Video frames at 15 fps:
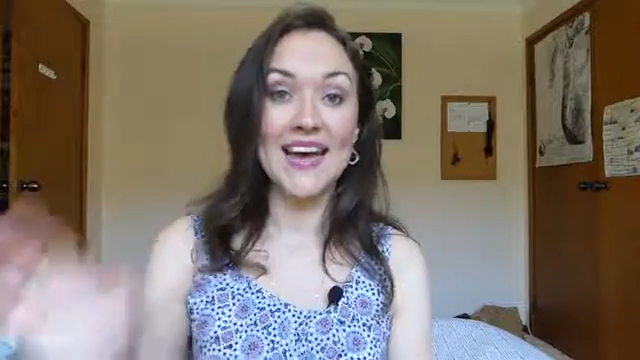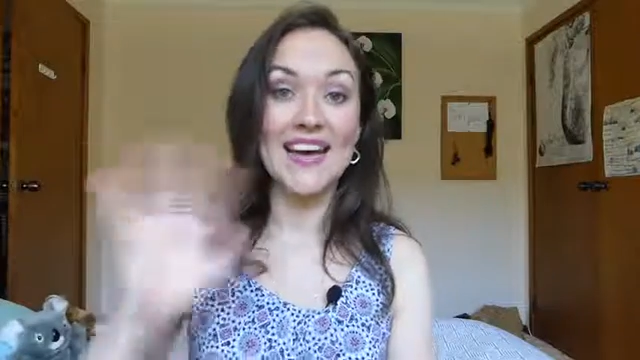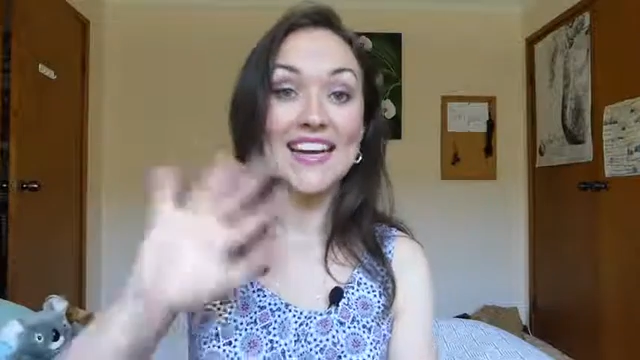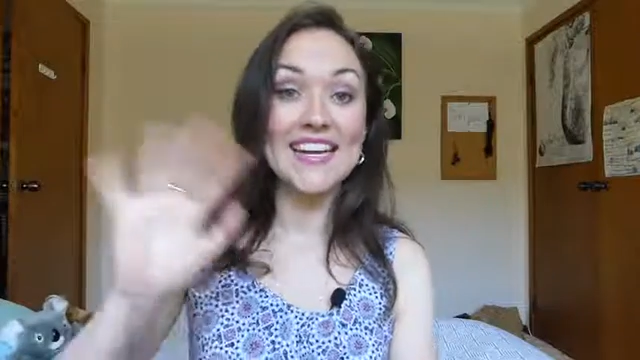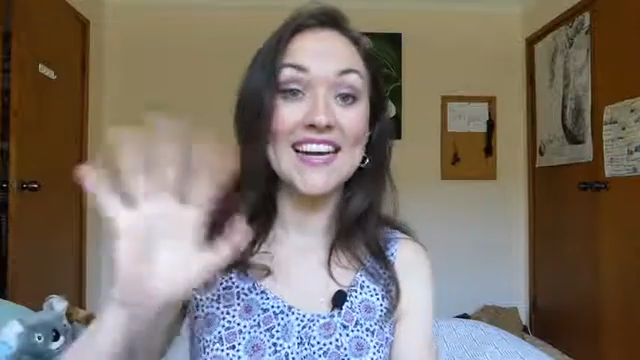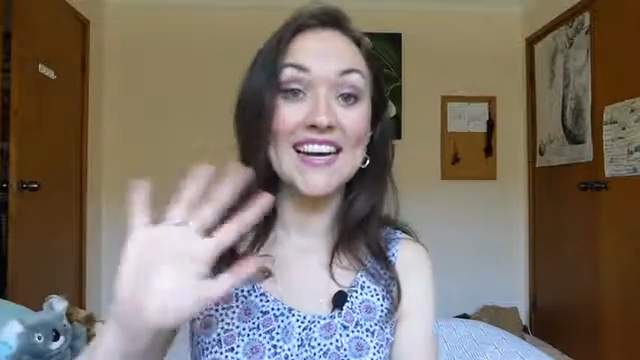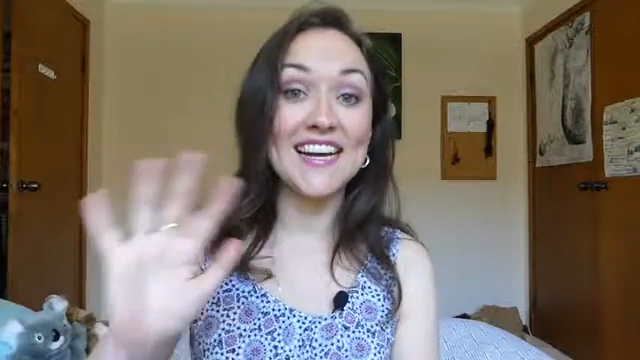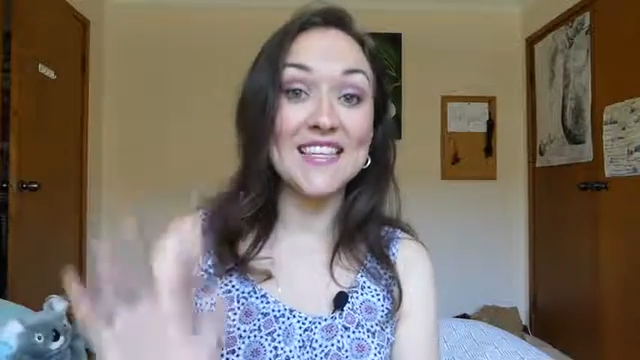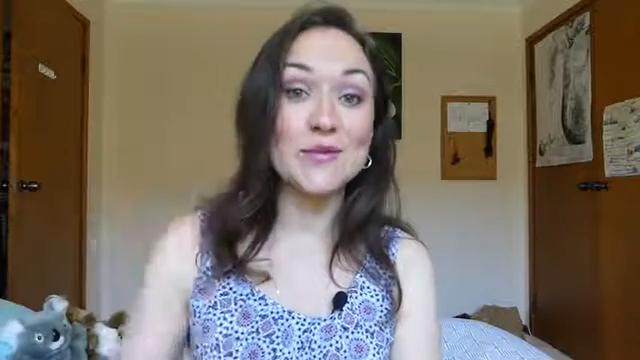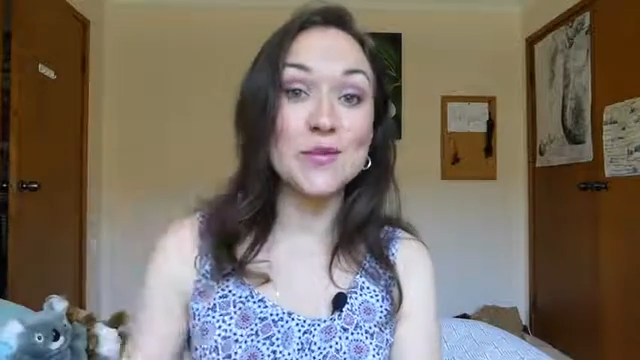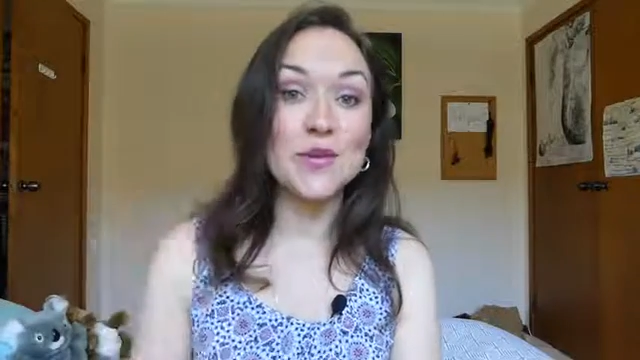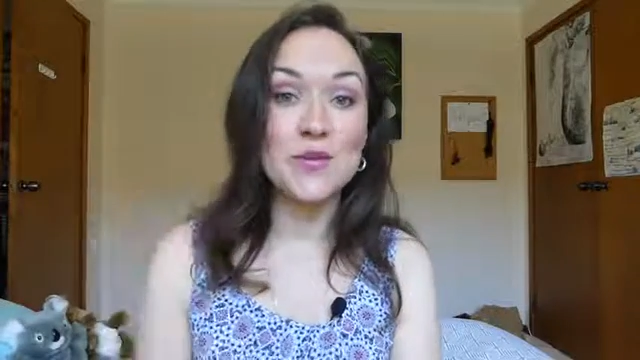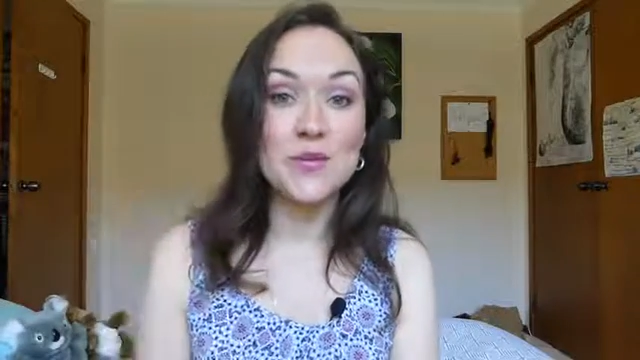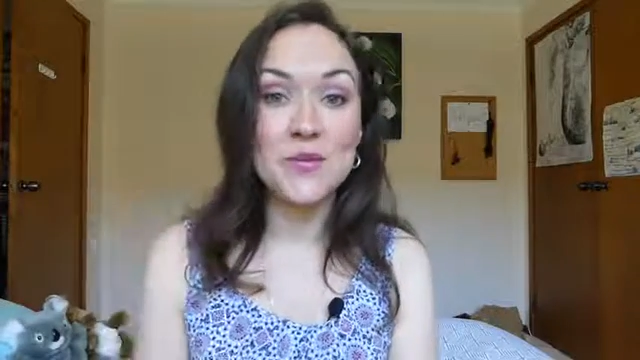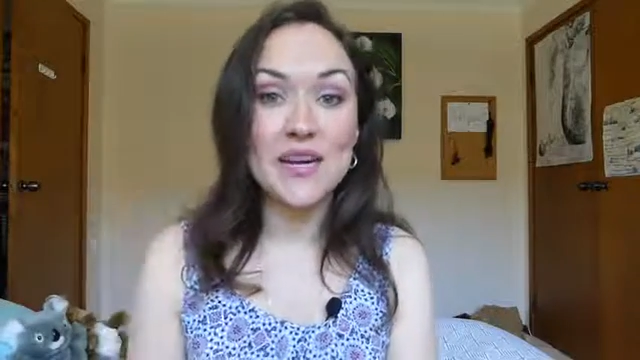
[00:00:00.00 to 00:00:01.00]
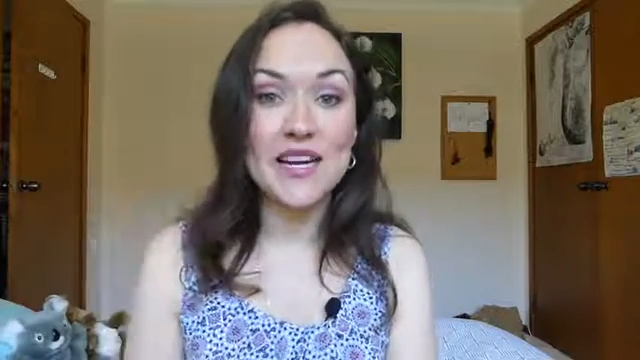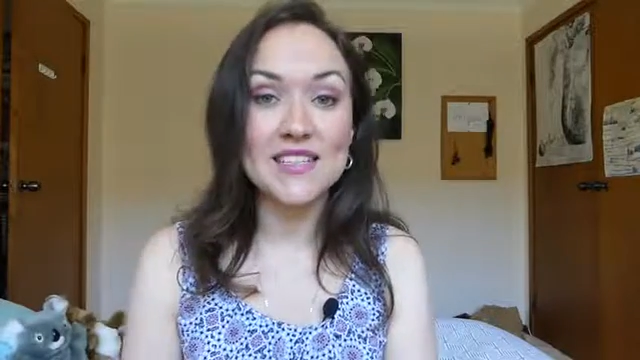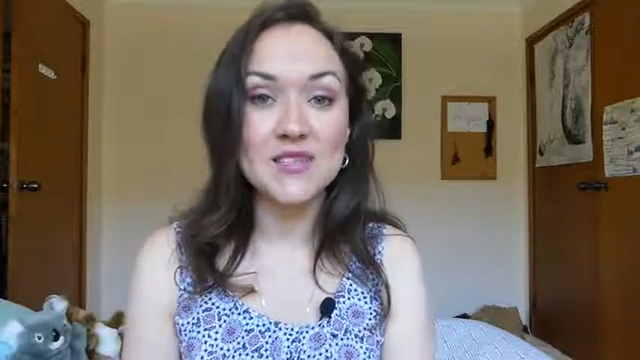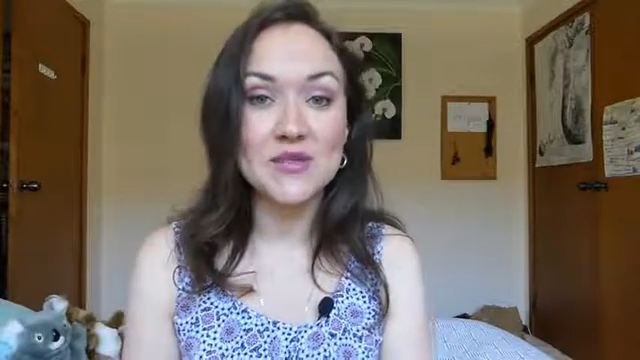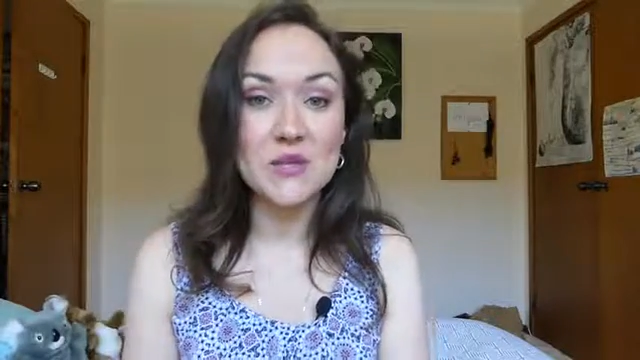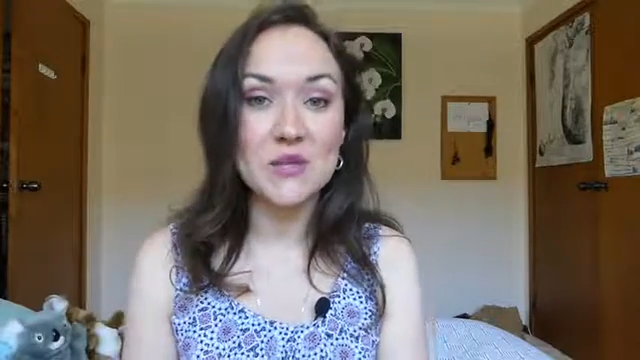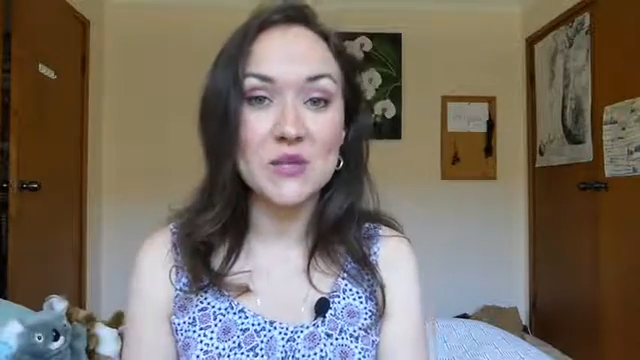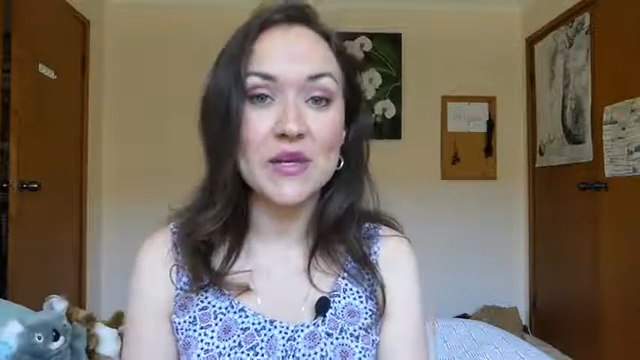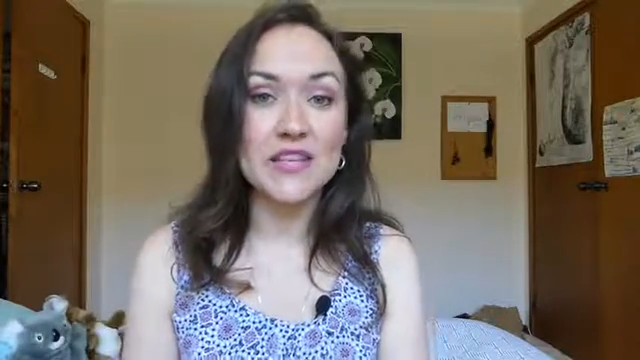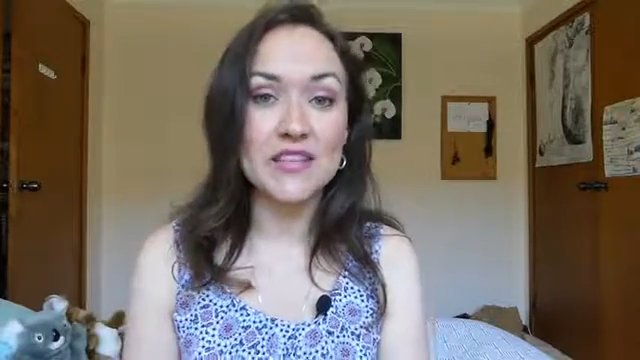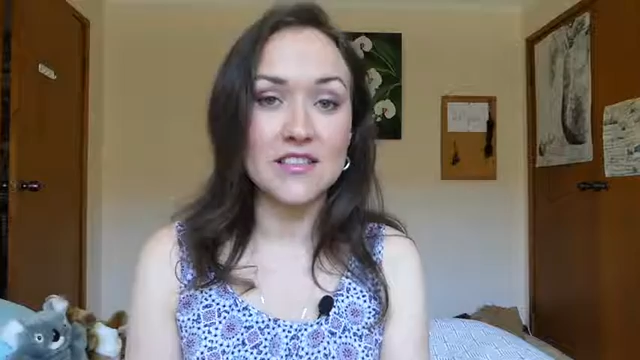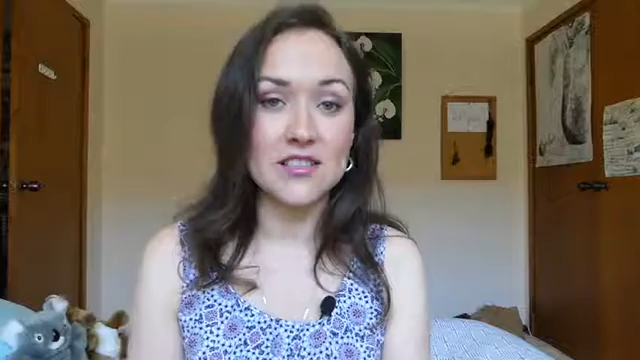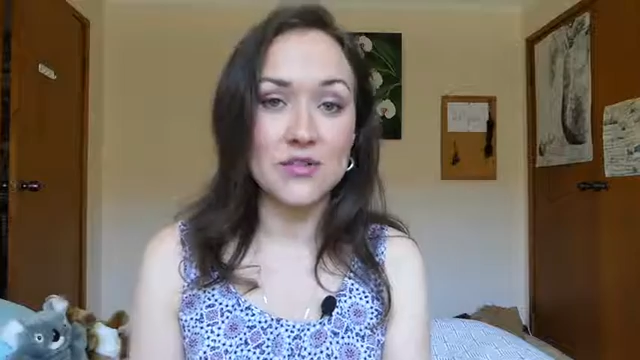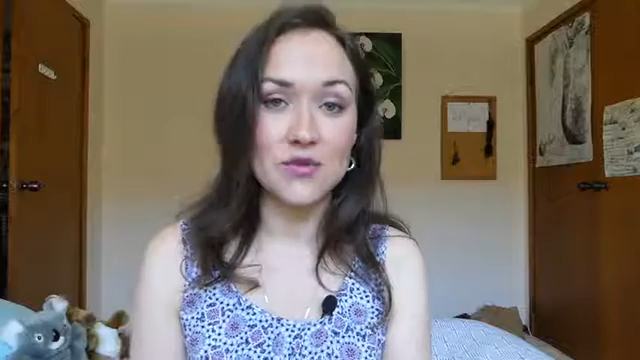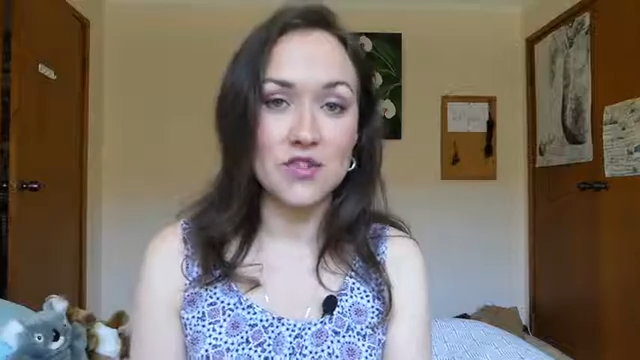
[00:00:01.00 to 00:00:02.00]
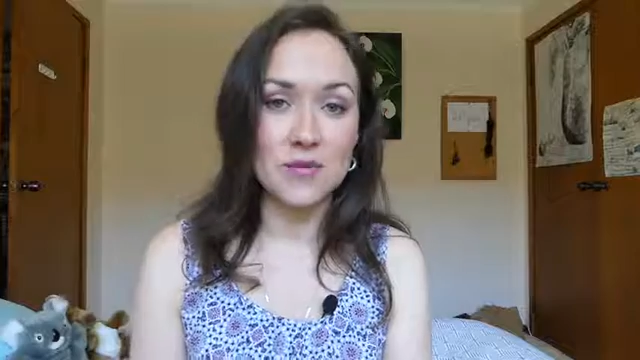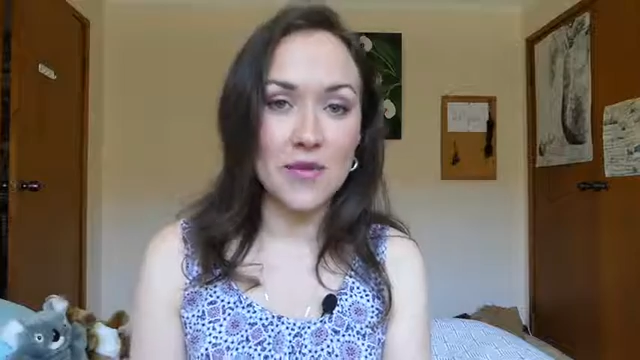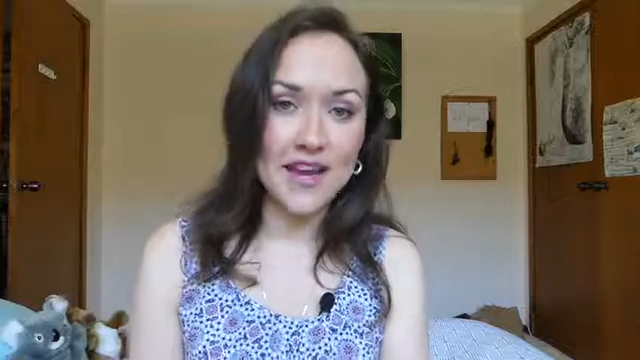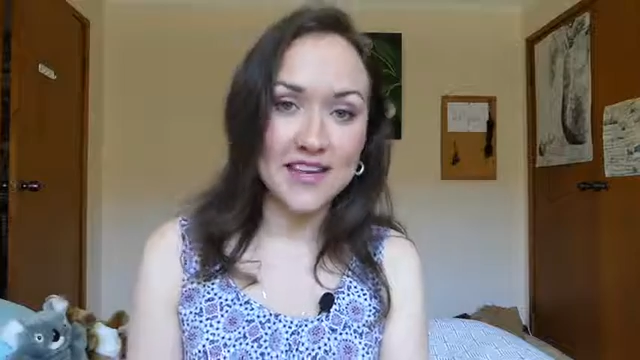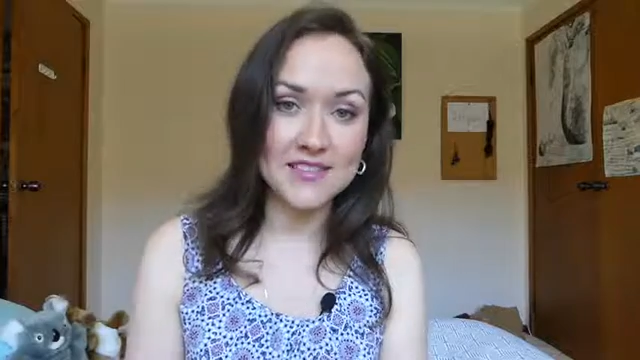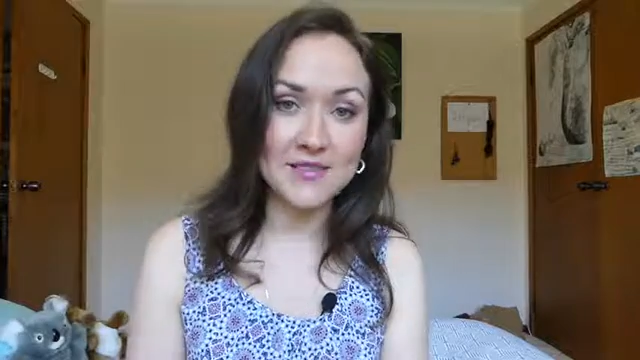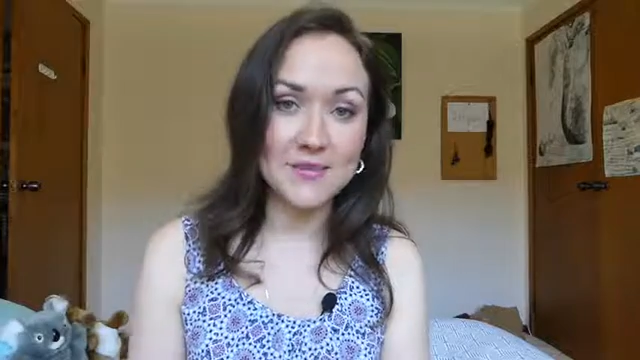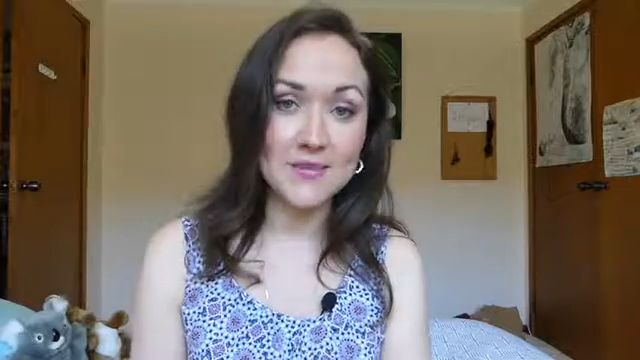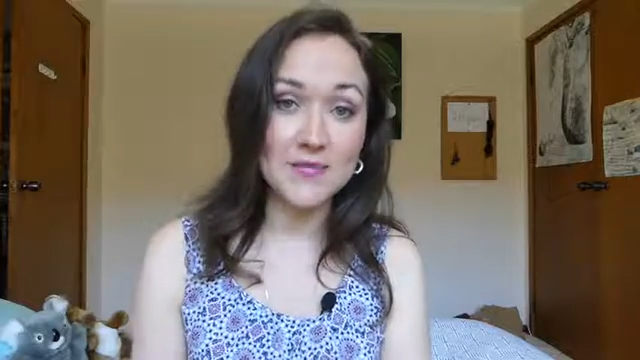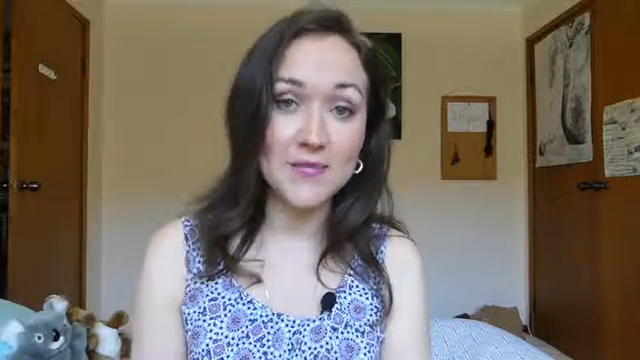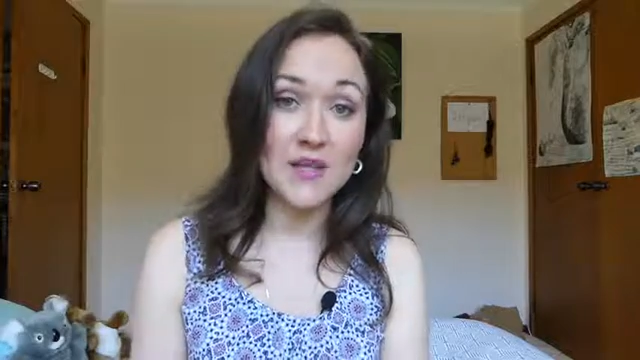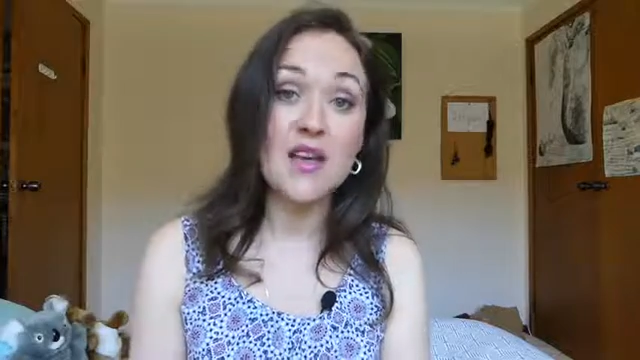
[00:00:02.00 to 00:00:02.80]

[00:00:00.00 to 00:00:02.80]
Hi guys, welcome back to English with Max.